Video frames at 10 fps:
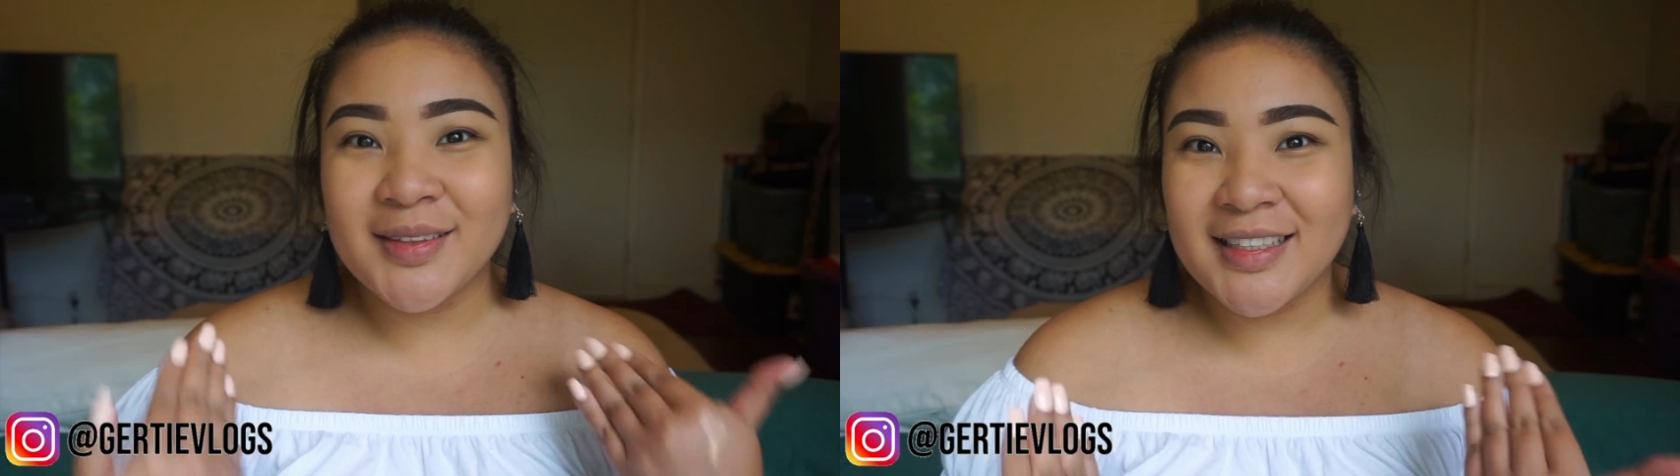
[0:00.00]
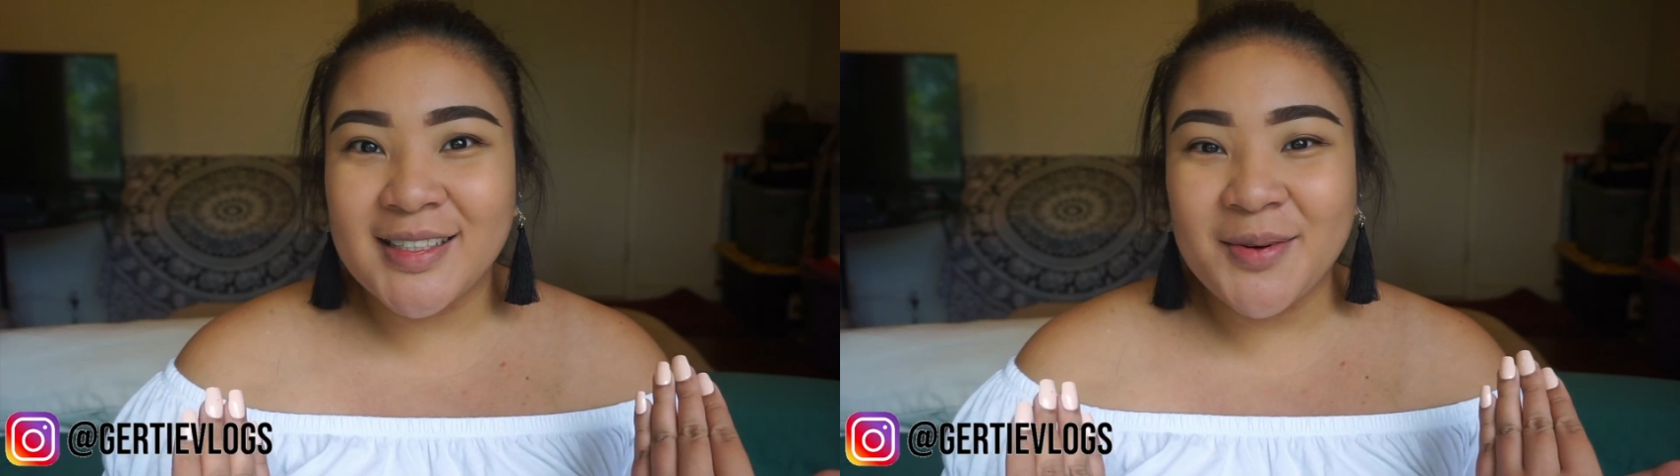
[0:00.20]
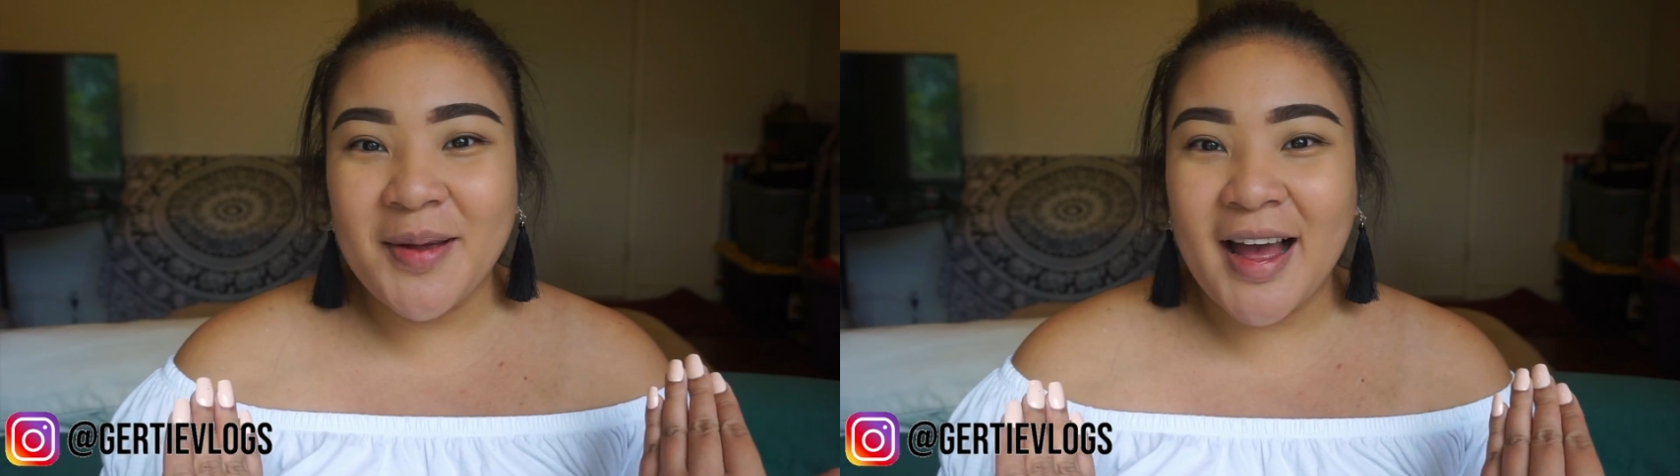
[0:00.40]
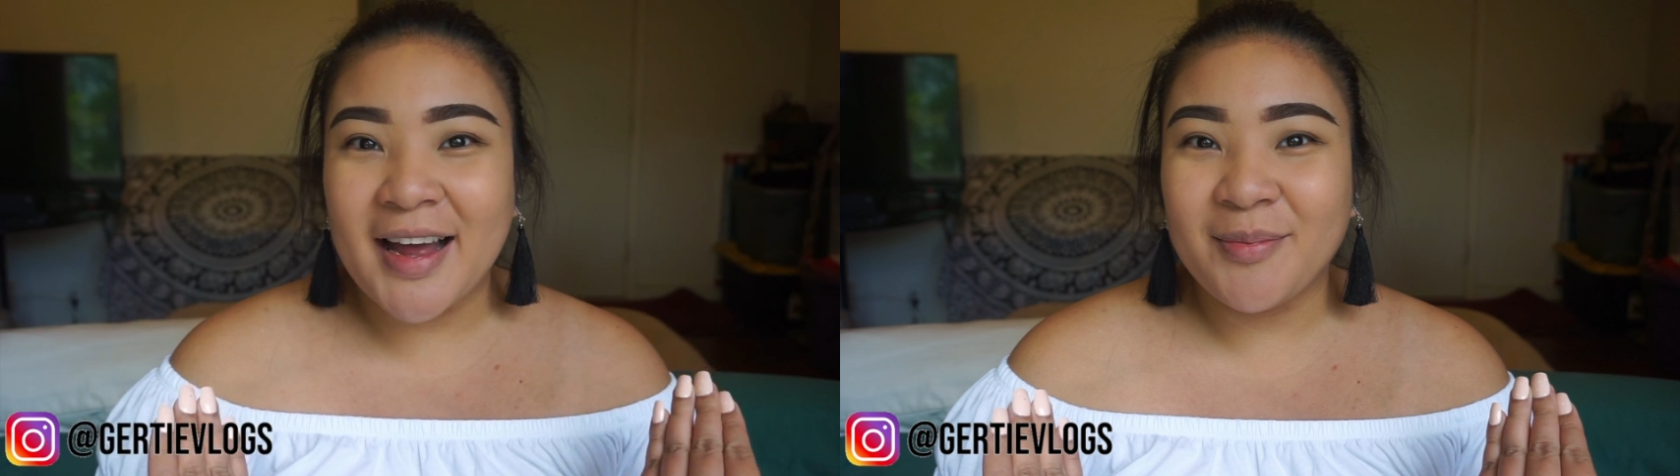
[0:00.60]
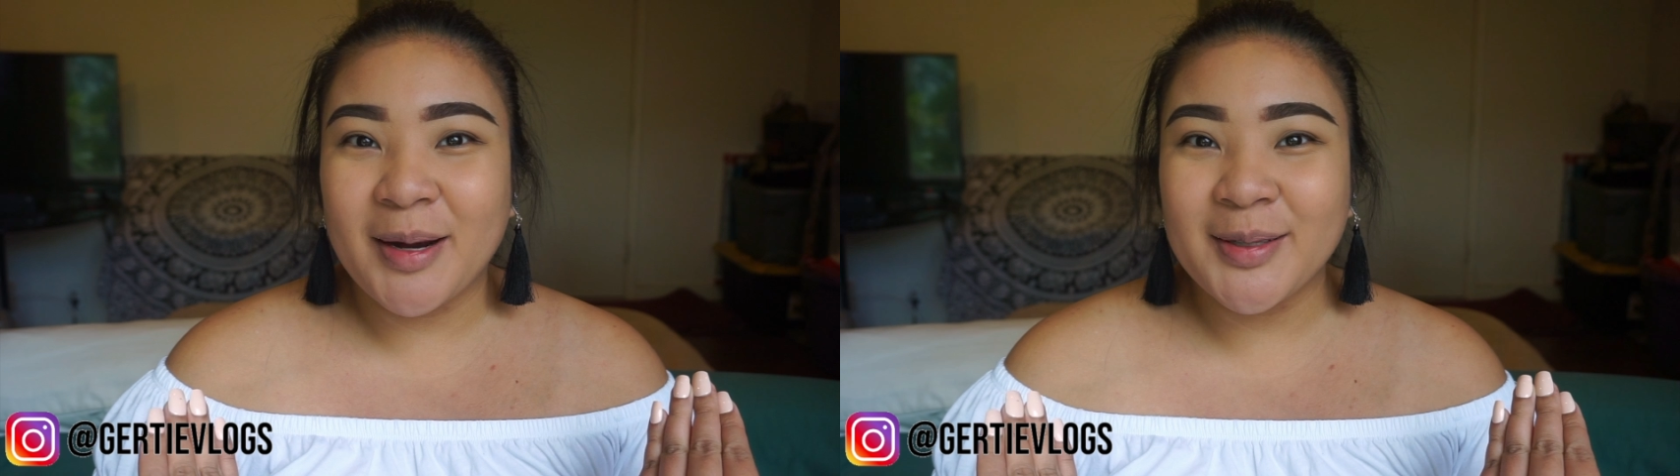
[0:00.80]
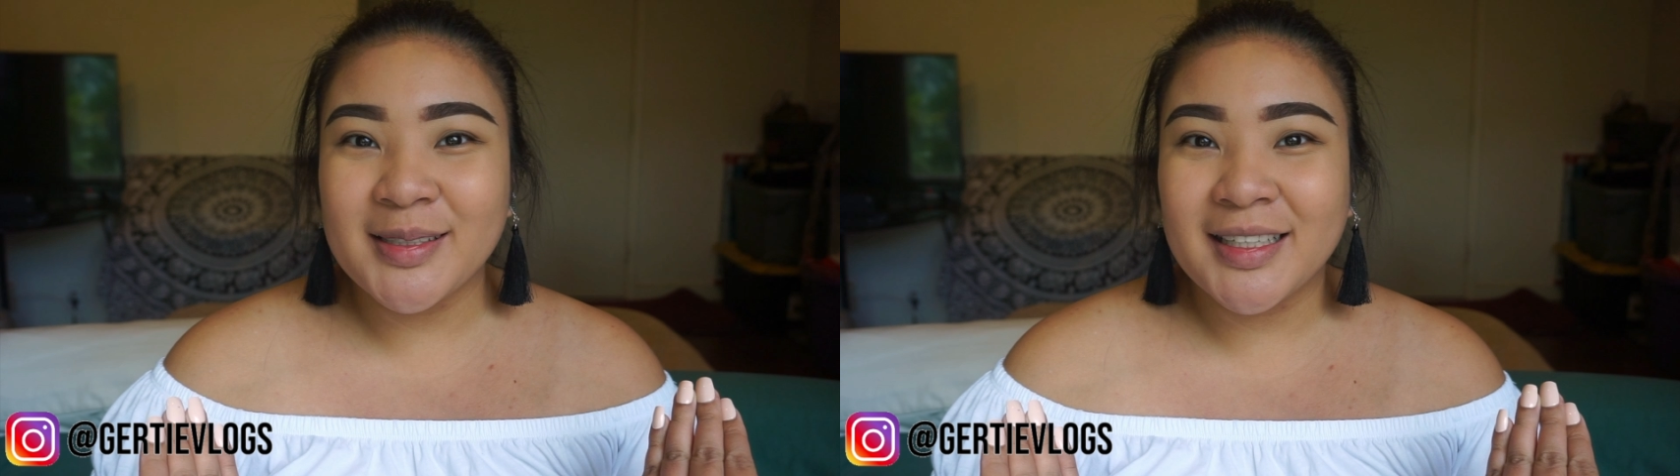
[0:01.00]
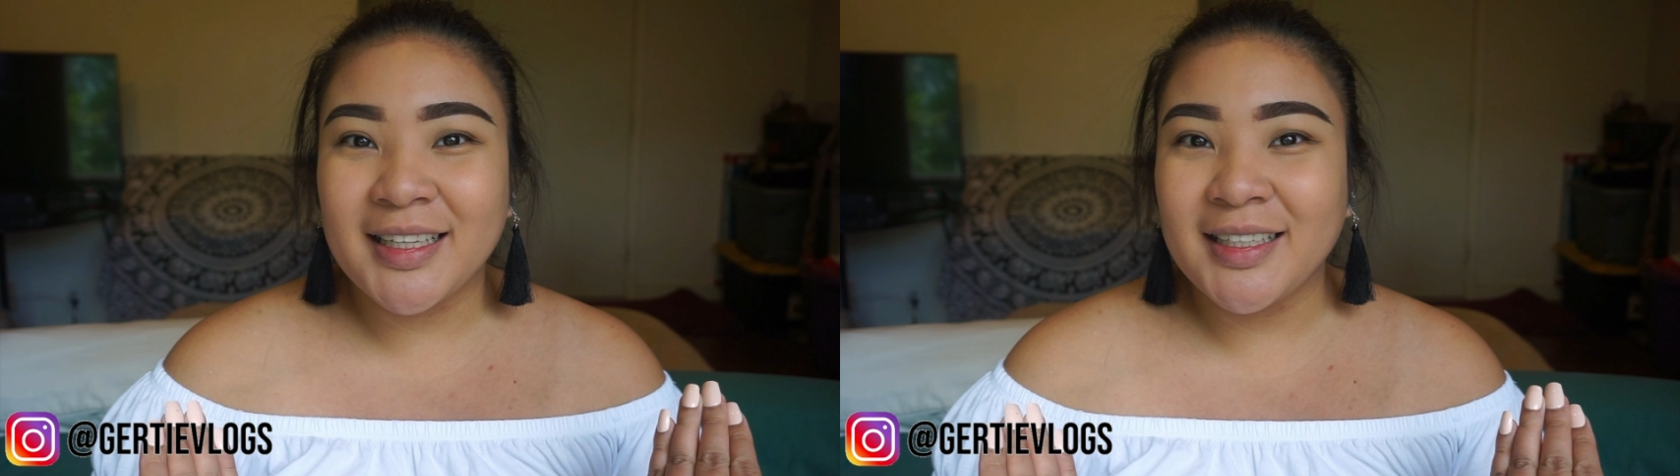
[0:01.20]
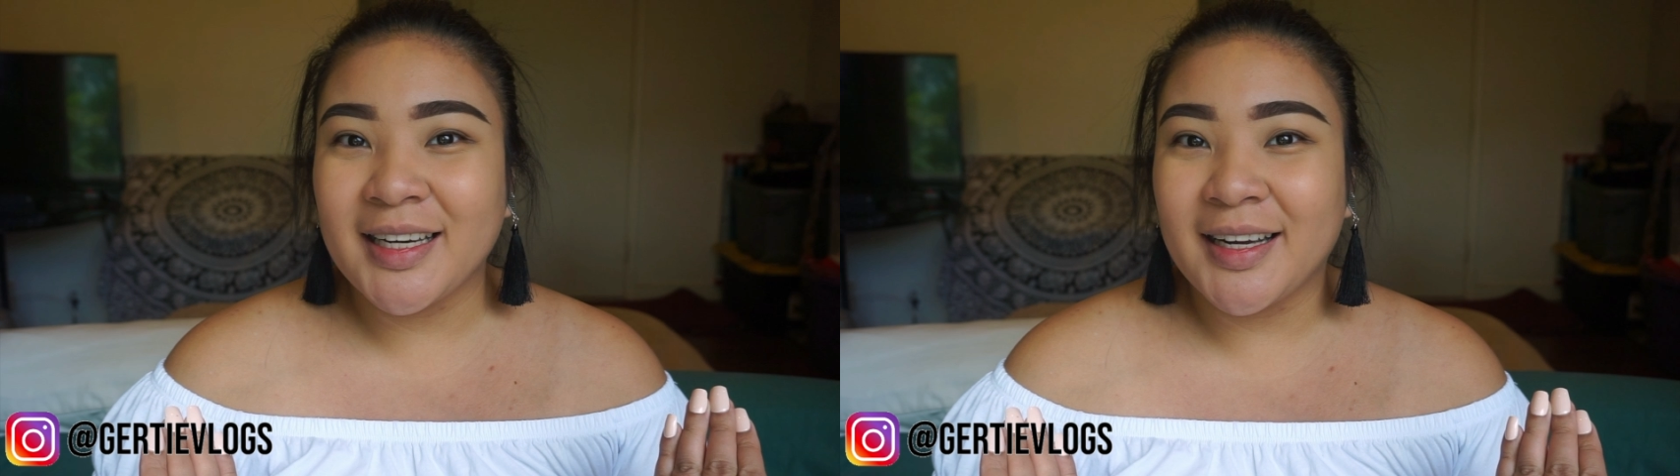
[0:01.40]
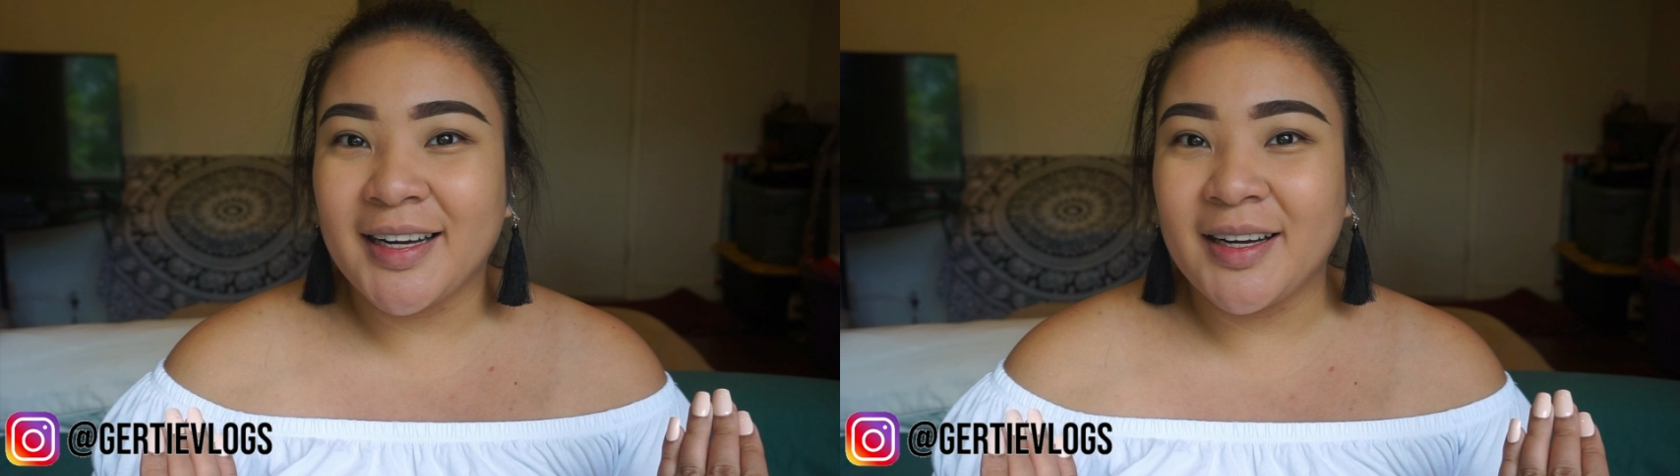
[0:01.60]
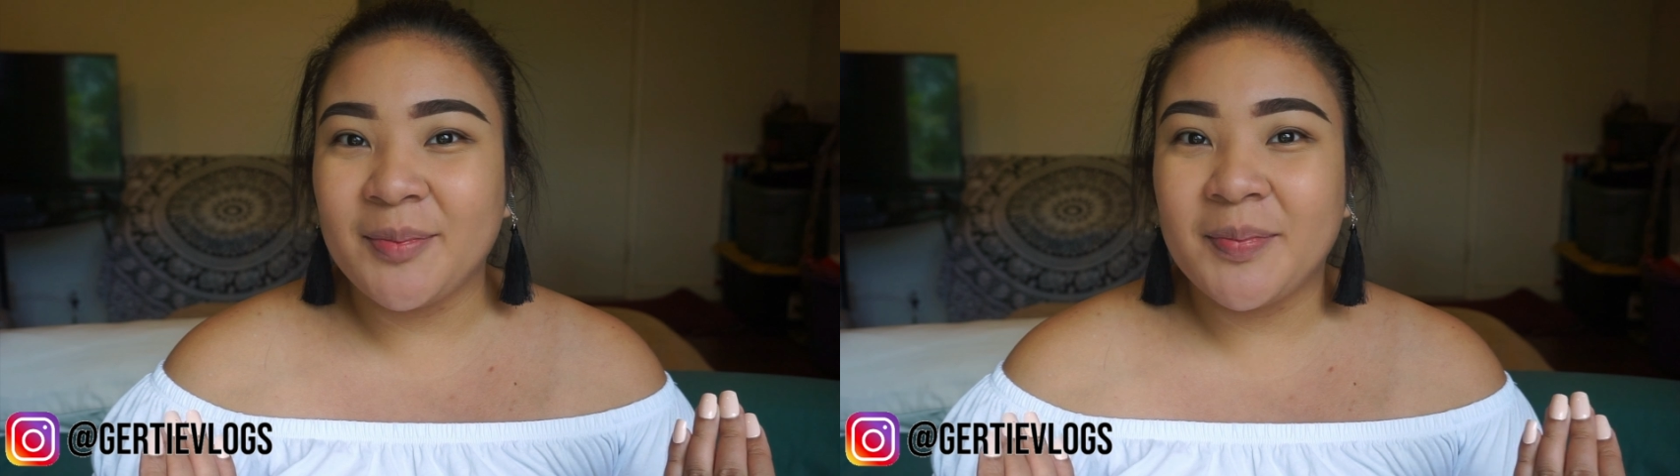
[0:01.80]
these are my eyebrows cleaned
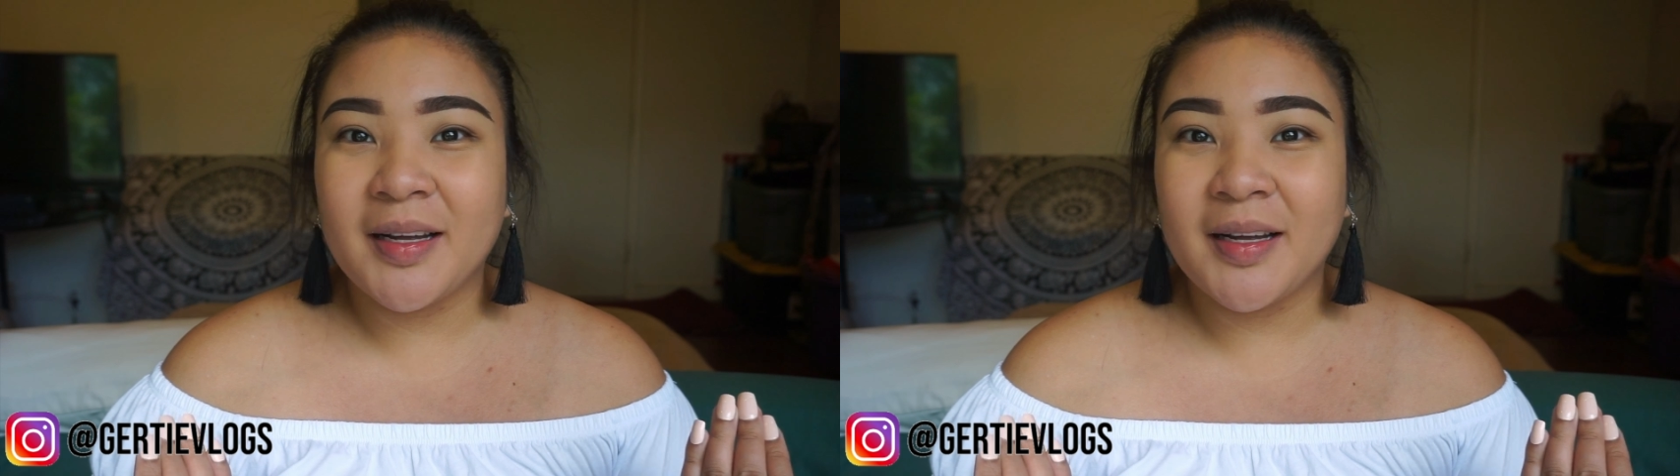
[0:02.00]
up.